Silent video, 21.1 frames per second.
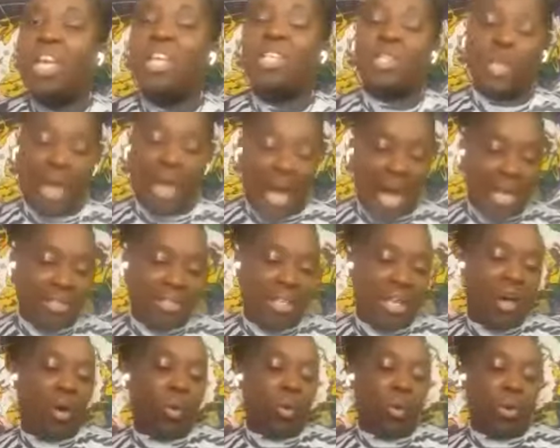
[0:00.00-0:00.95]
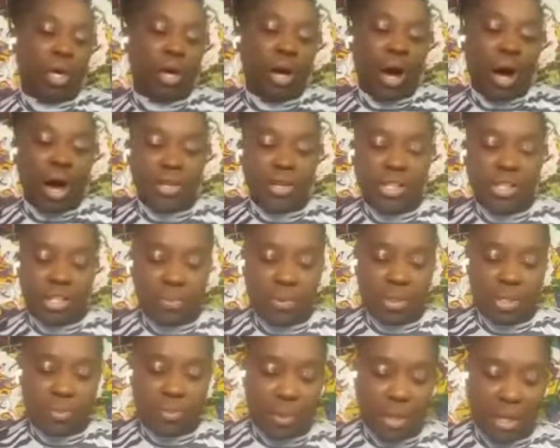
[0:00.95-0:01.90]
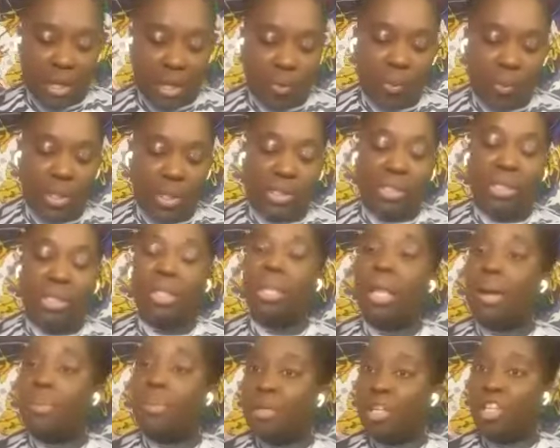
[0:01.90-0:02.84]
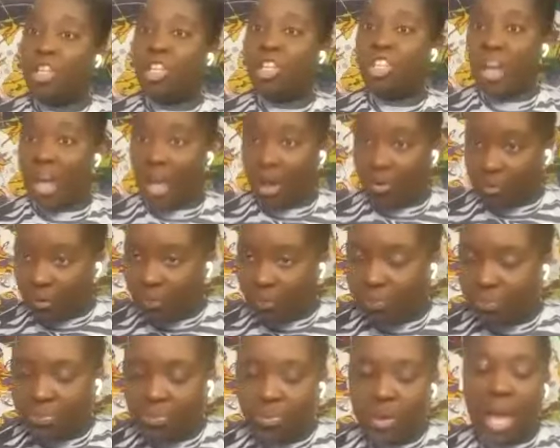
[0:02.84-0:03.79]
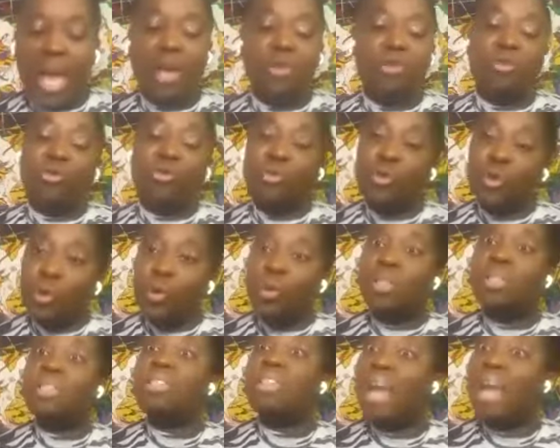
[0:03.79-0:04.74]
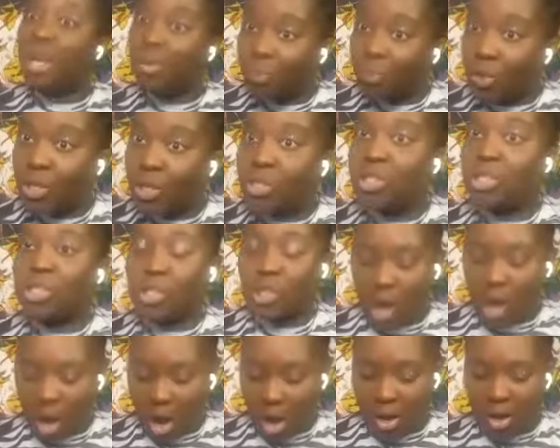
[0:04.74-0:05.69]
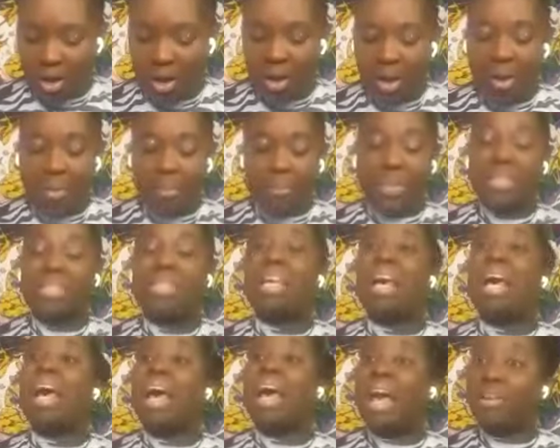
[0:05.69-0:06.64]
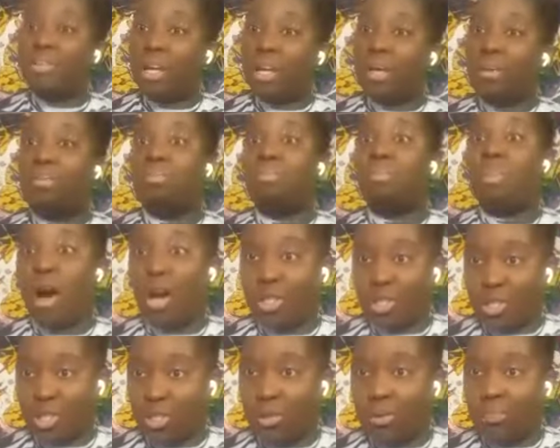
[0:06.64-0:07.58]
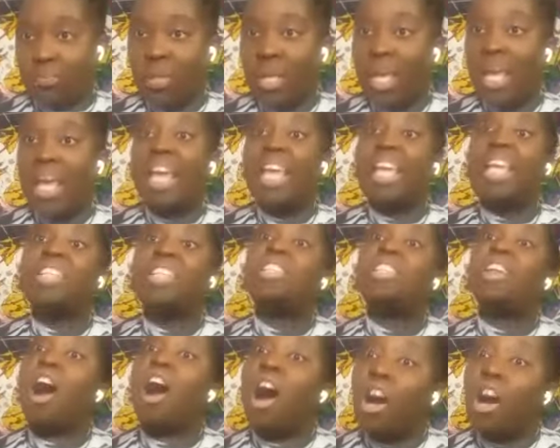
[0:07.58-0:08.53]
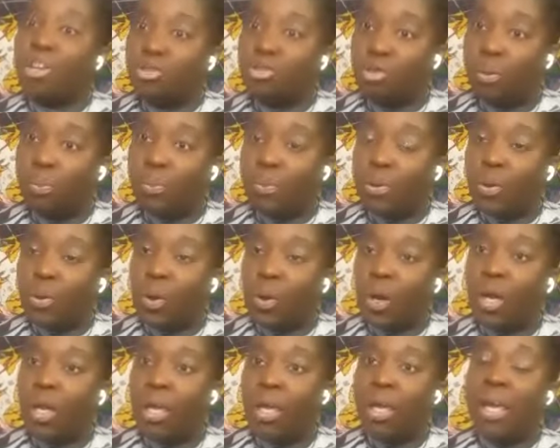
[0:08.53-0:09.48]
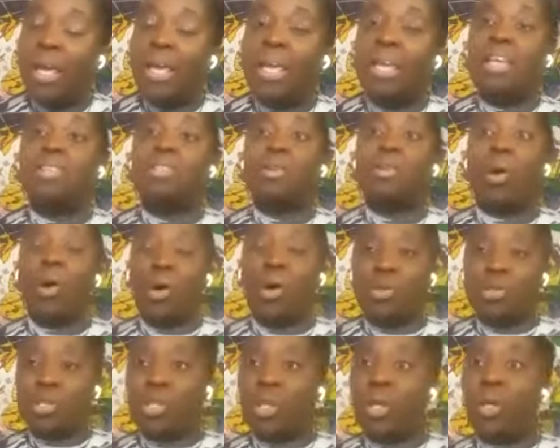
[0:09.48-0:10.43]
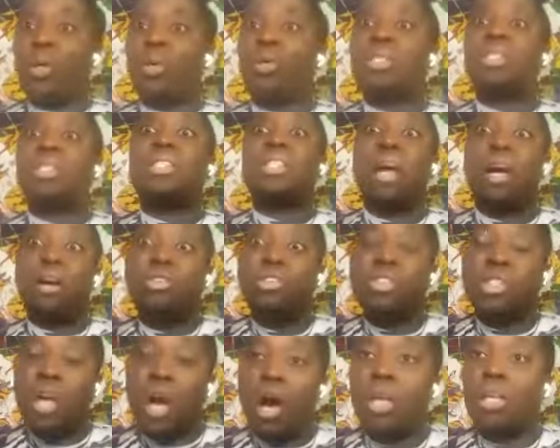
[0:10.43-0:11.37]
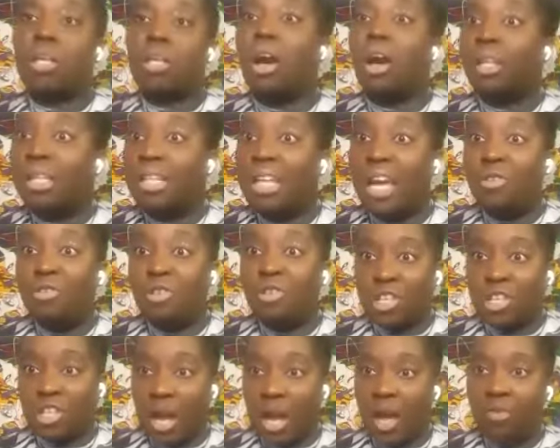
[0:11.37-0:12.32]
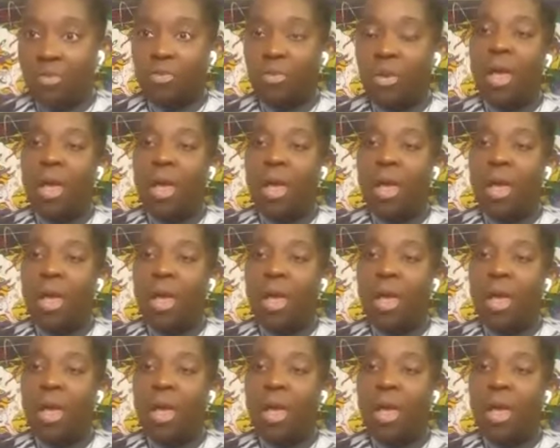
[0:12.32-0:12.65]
So, guys, we are honored to be speaking with celebrity chef and Food Network star, Mr. Eric Marshall. He's an entrepreneur. He's also self-taught culinary chef.